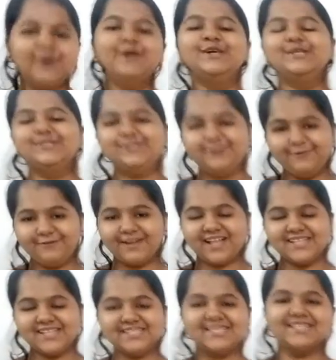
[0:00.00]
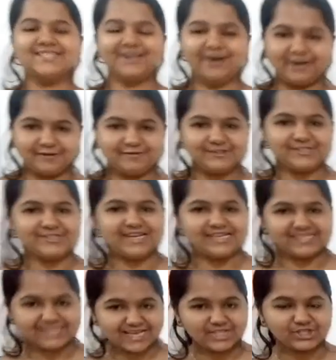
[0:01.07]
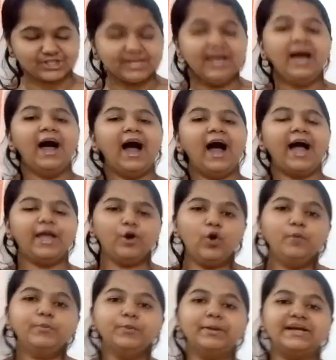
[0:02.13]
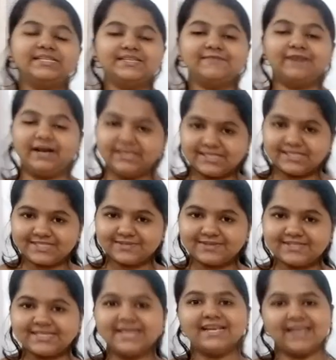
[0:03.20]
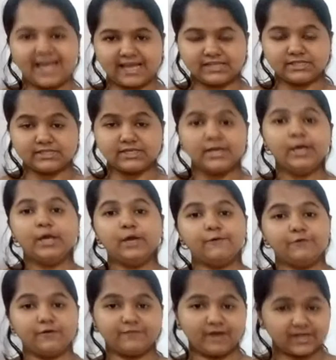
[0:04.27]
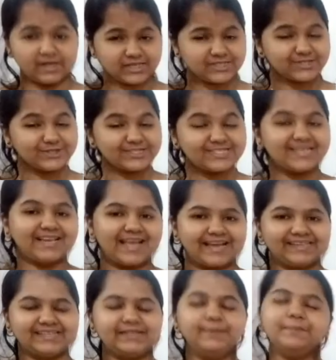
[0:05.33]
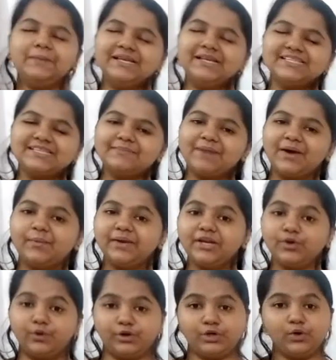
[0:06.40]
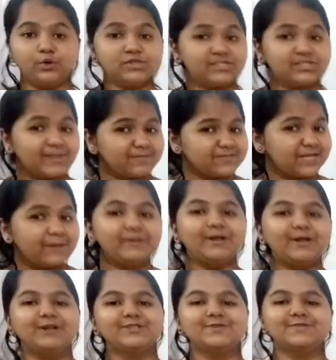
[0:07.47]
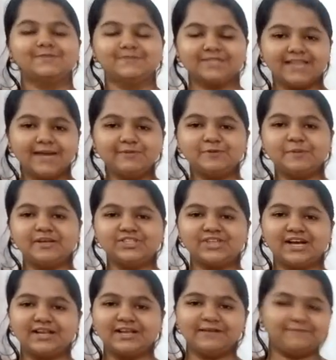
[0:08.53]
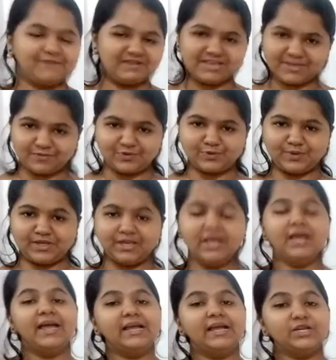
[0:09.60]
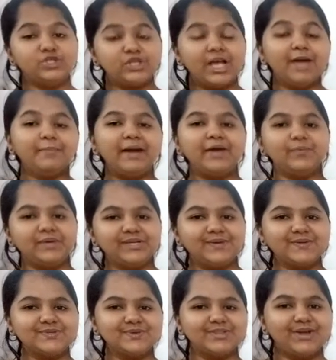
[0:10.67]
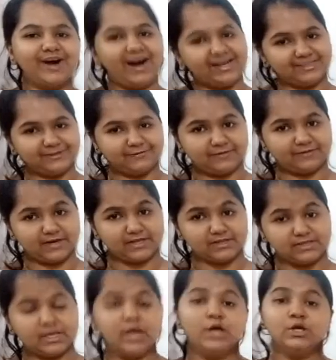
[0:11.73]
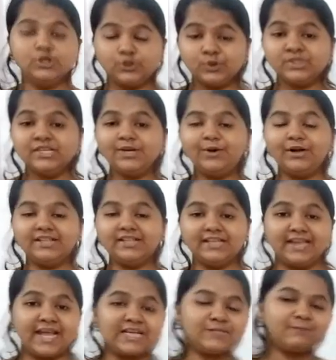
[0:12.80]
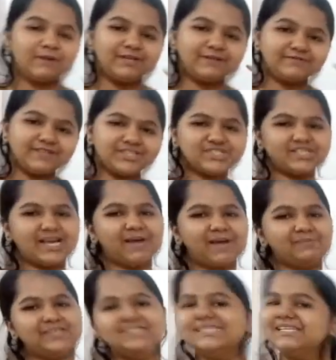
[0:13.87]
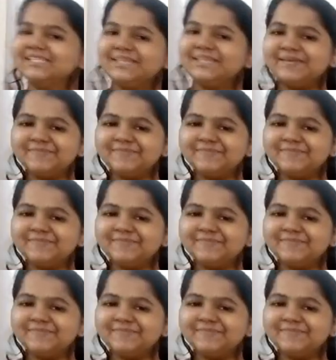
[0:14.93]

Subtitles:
So friends, that's all for today's session. I hope you might have understood it and liked it. If you have understood it and liked it, please give my video a huge thumbs up and also subscribe to my channel if you're new to it. And share my videos with your other friends. So see you on the next part of this chapter. Till then,